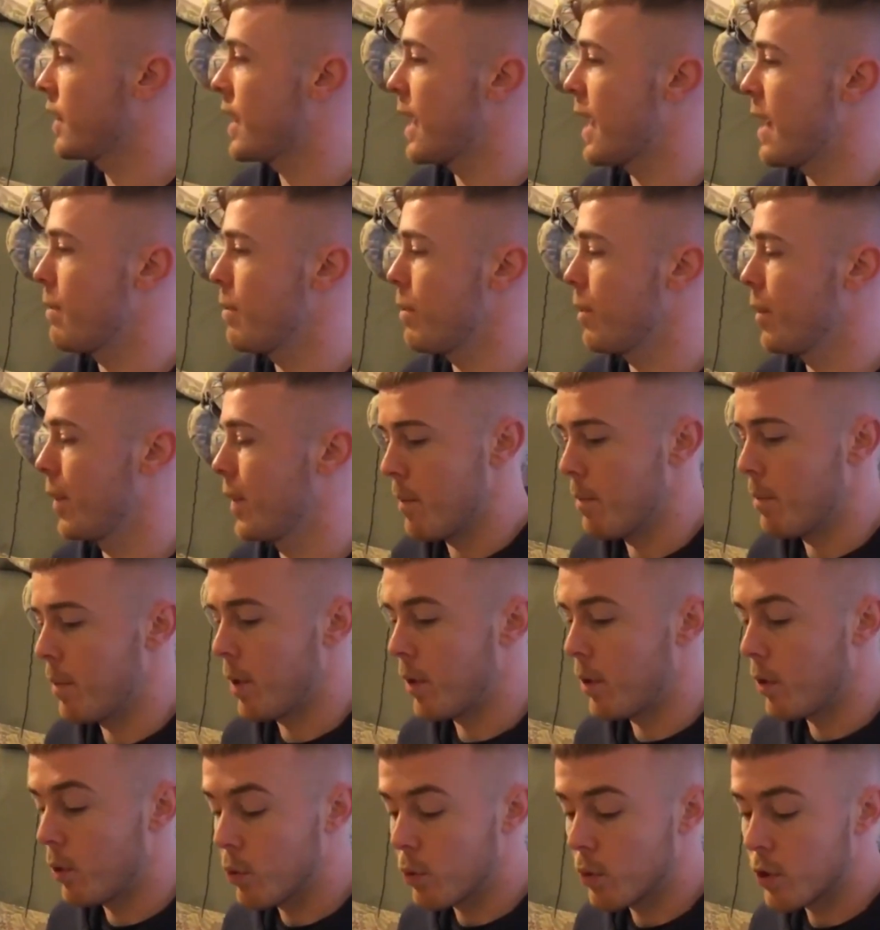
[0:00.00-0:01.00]
damp,
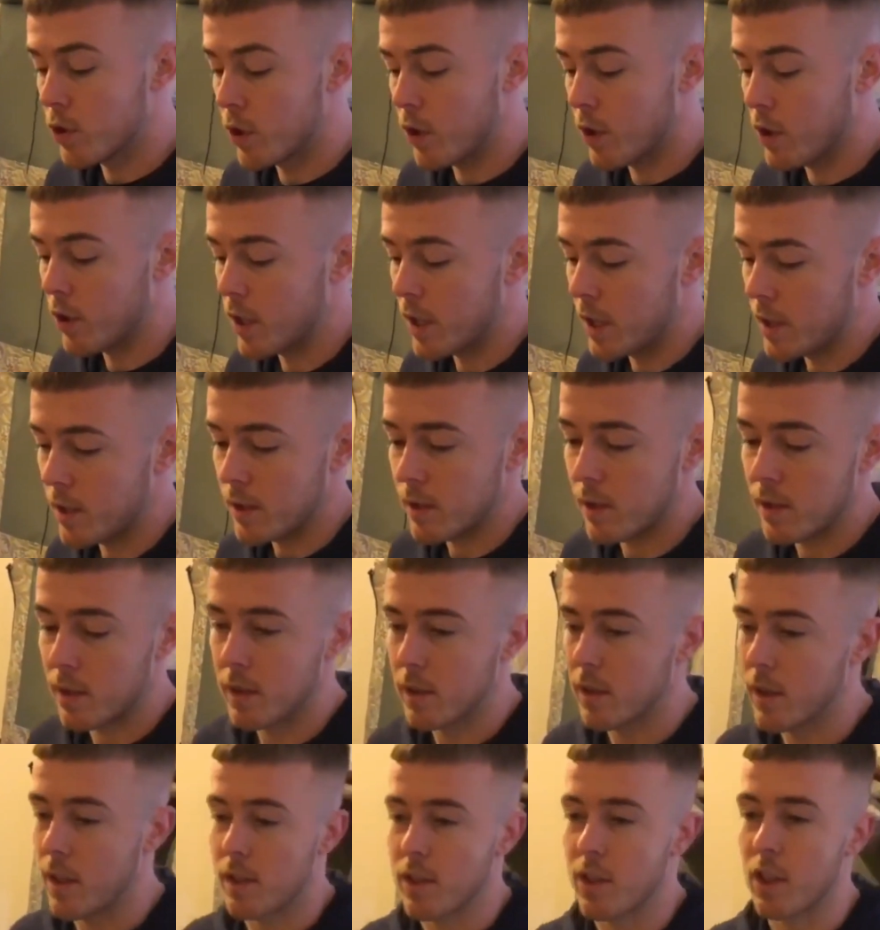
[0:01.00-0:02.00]
but also
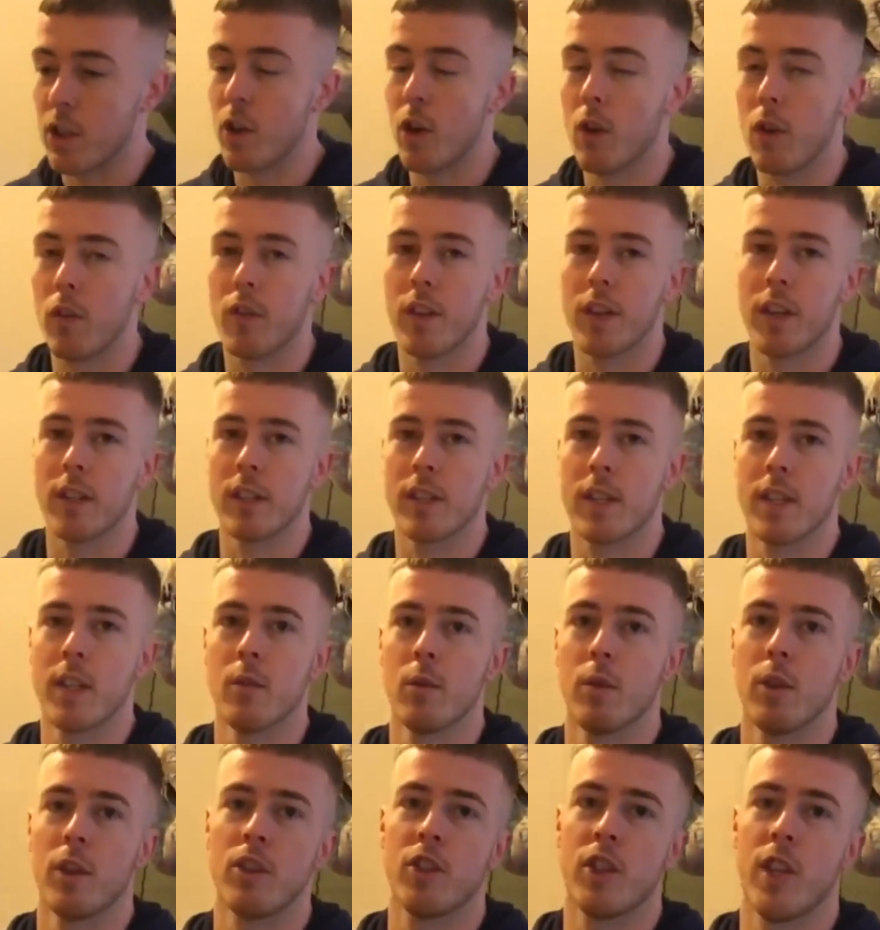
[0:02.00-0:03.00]
there's, there's a lot of things that you
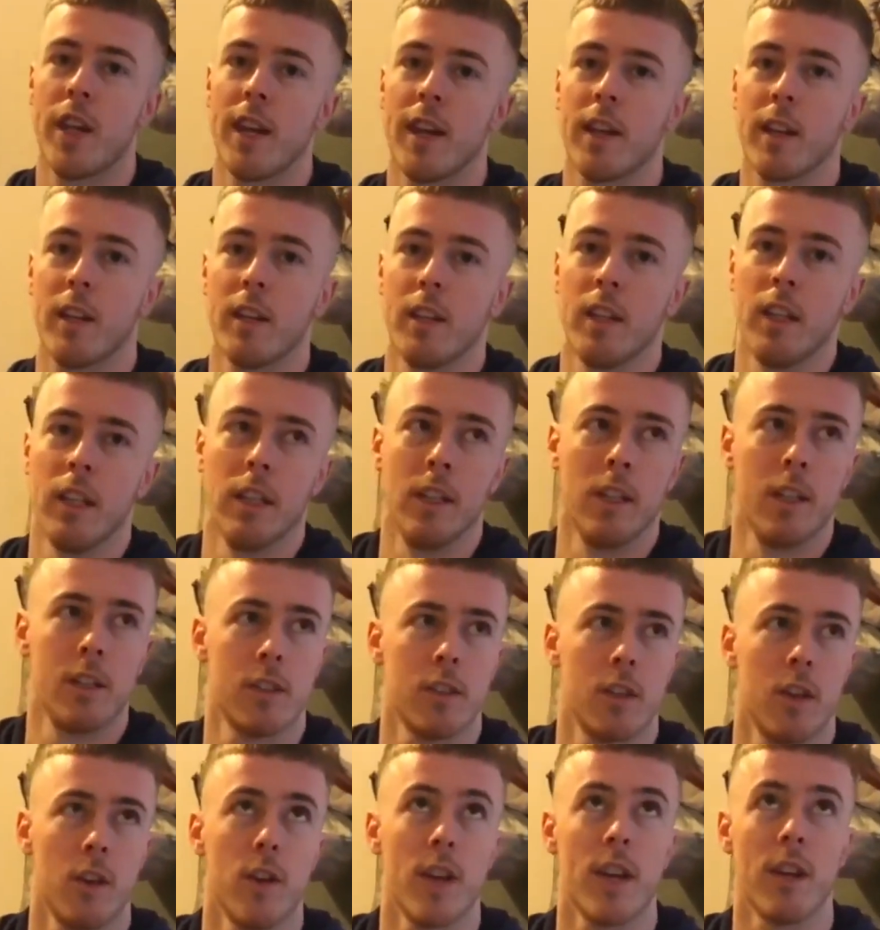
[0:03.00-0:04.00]
want to check.
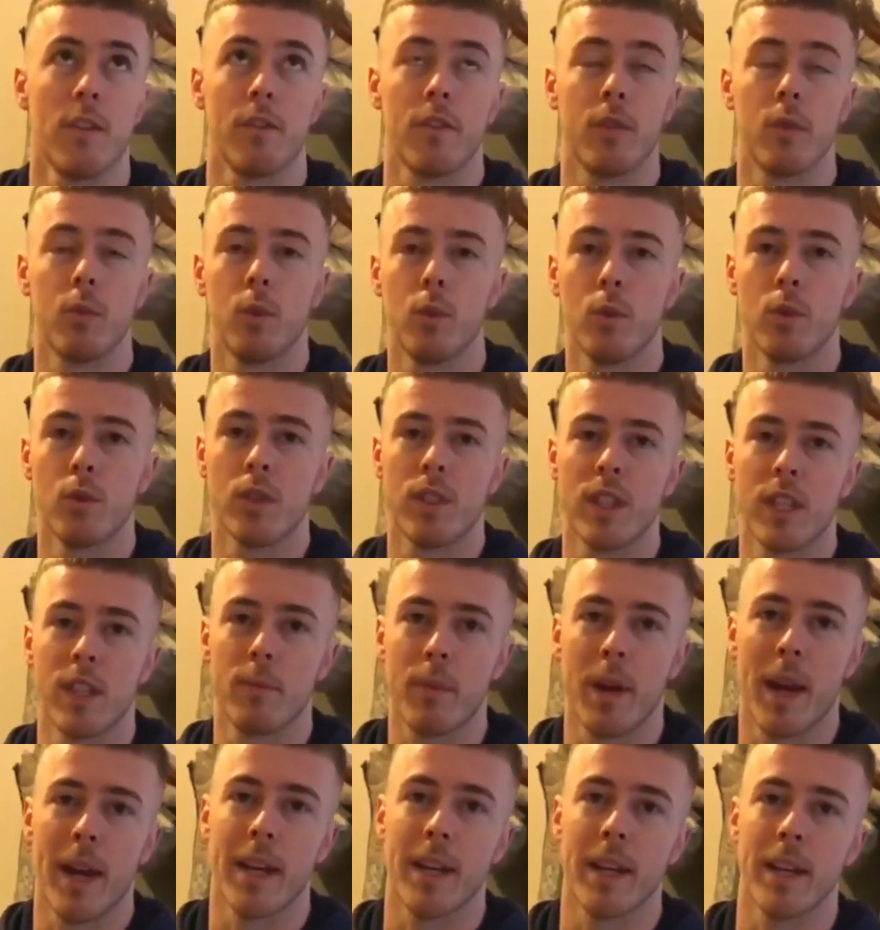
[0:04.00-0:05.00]
So if the walls need
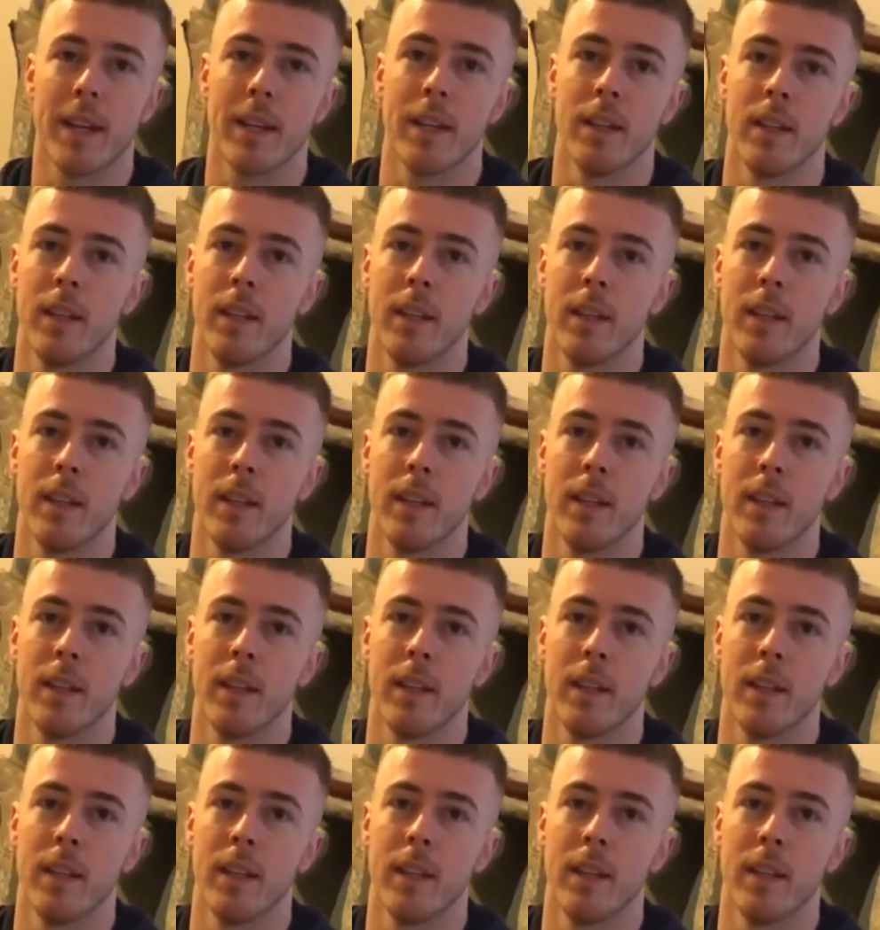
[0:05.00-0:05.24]
painting,